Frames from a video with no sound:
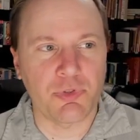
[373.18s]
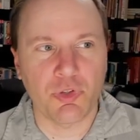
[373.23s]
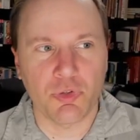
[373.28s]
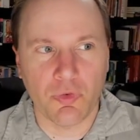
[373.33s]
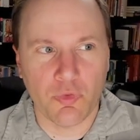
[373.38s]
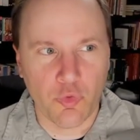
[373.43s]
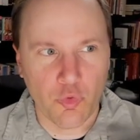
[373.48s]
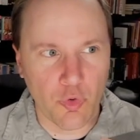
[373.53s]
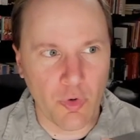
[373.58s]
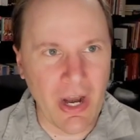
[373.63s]
sort
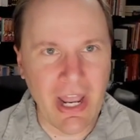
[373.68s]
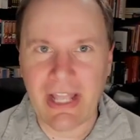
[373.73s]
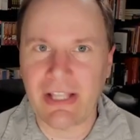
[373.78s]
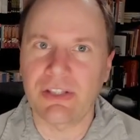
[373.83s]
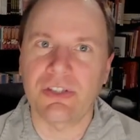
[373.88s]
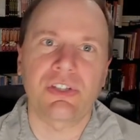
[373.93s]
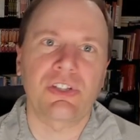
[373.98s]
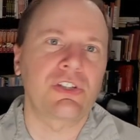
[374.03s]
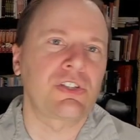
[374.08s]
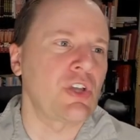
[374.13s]
of
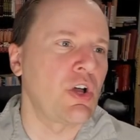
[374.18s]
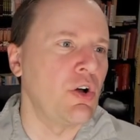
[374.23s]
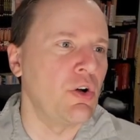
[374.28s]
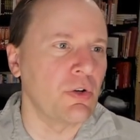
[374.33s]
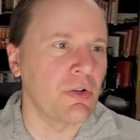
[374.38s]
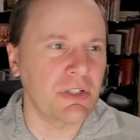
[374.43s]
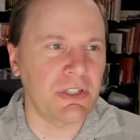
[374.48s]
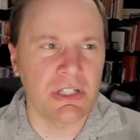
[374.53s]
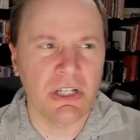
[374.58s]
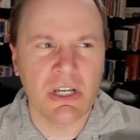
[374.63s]

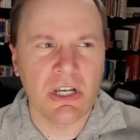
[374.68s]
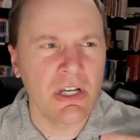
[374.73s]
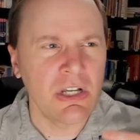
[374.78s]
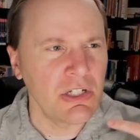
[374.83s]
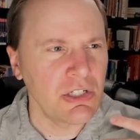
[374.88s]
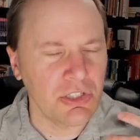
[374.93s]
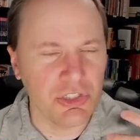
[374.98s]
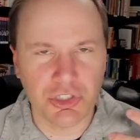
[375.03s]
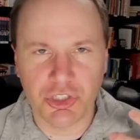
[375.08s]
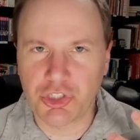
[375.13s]
rain-soaked,
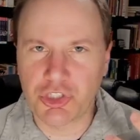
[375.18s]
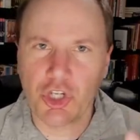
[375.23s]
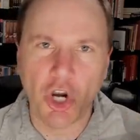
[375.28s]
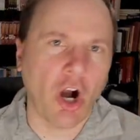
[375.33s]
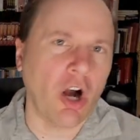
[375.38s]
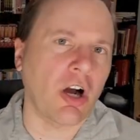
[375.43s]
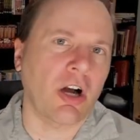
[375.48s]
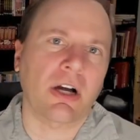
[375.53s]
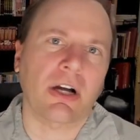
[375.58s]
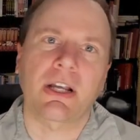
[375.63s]

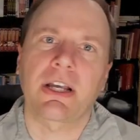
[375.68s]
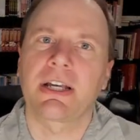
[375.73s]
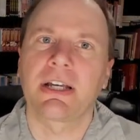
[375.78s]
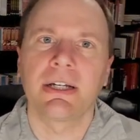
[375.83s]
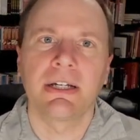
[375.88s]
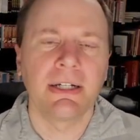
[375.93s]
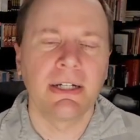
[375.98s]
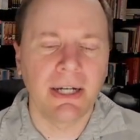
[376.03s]
dark,